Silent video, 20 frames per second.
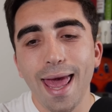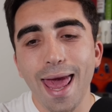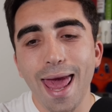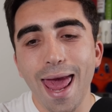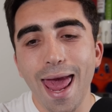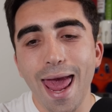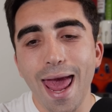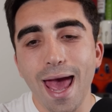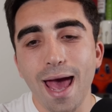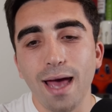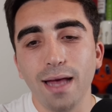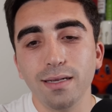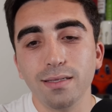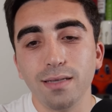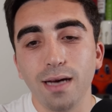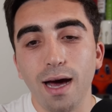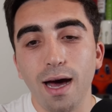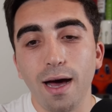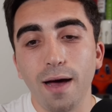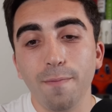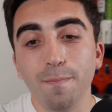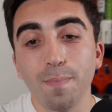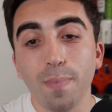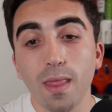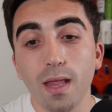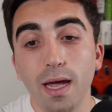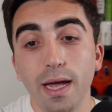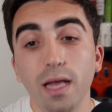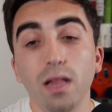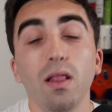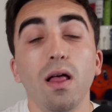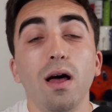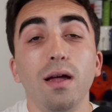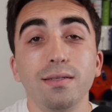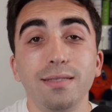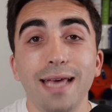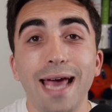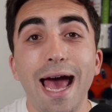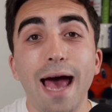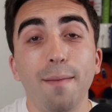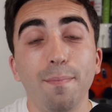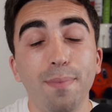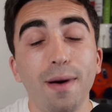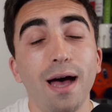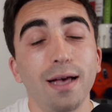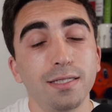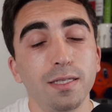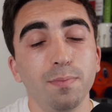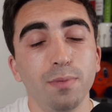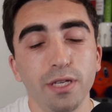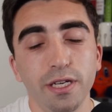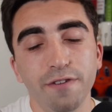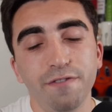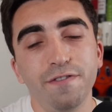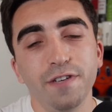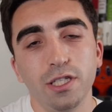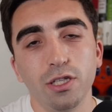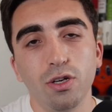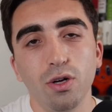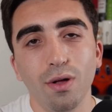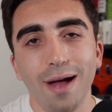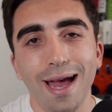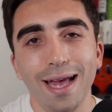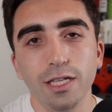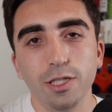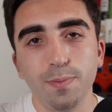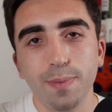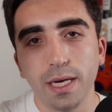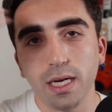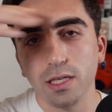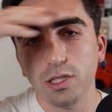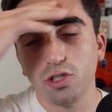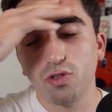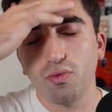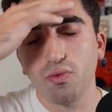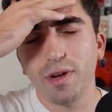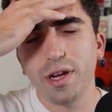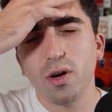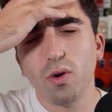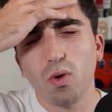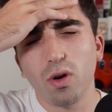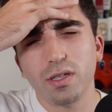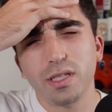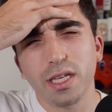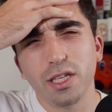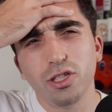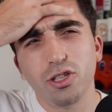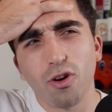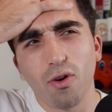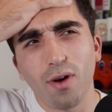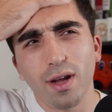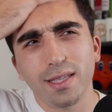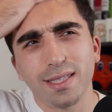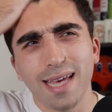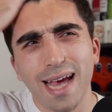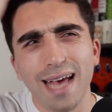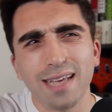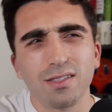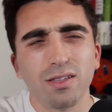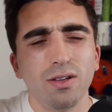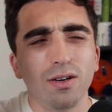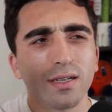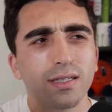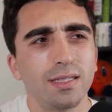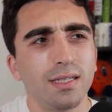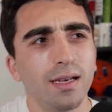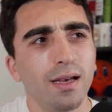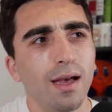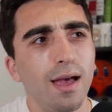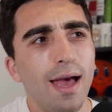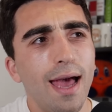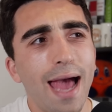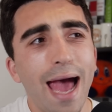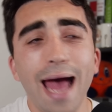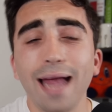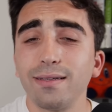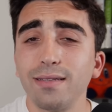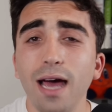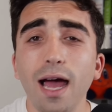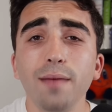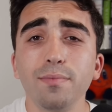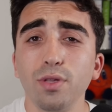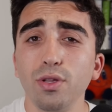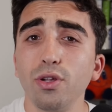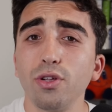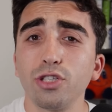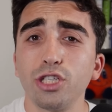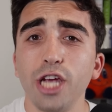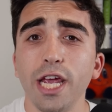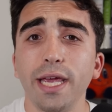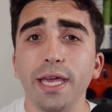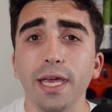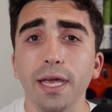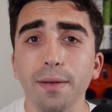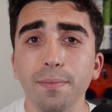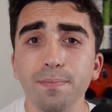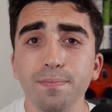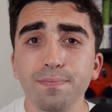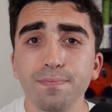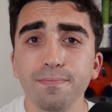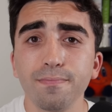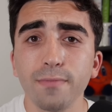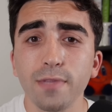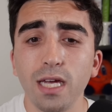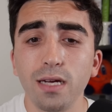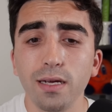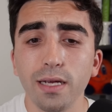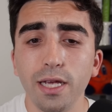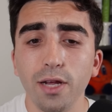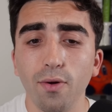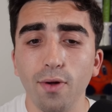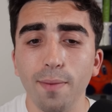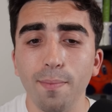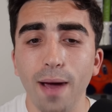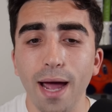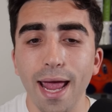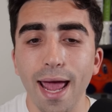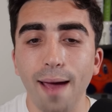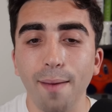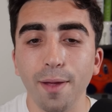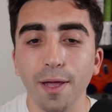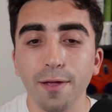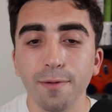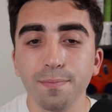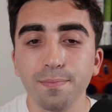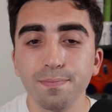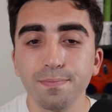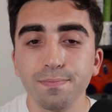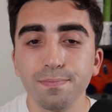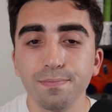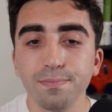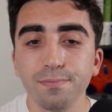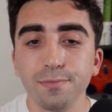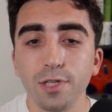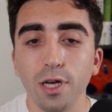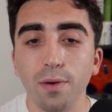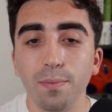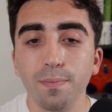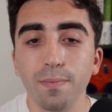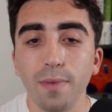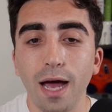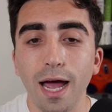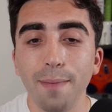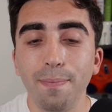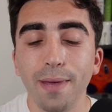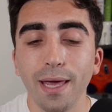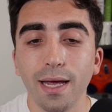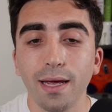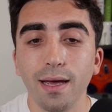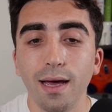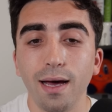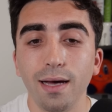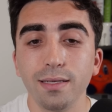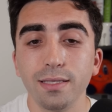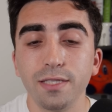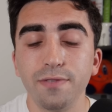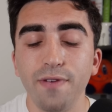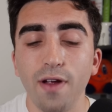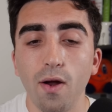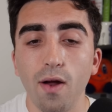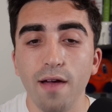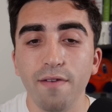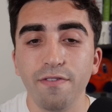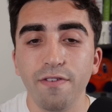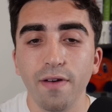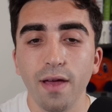And uh, he'll untap possibly a physical edge because Grigor's endurance has looked at times a little shaky here in Miami. So I pick uh, Zverev.